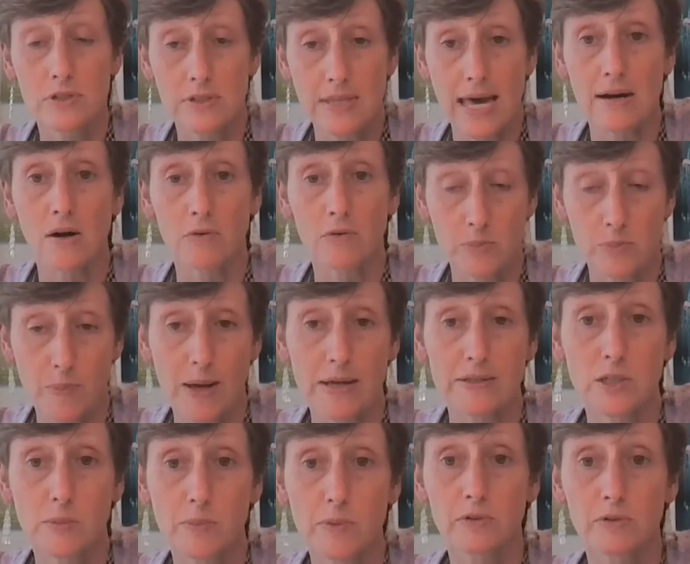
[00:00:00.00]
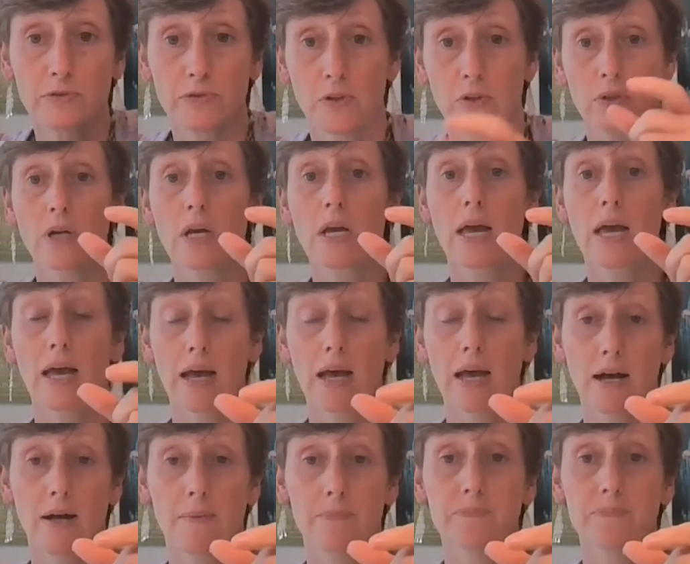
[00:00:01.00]
that are responsible for
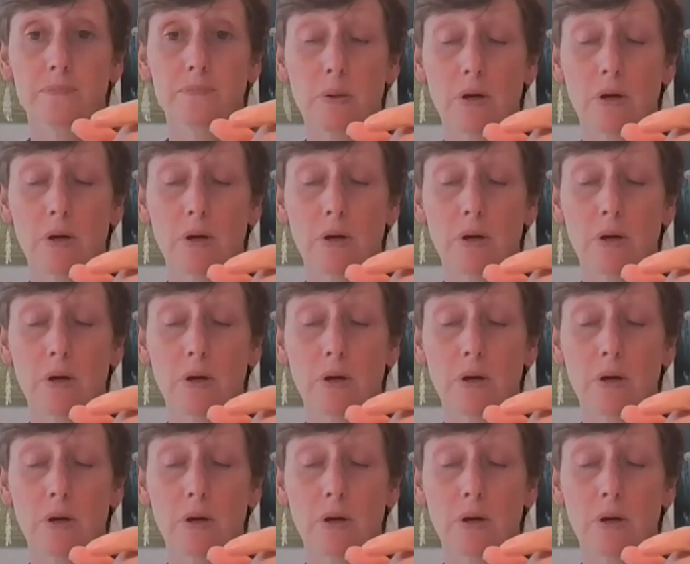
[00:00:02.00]
8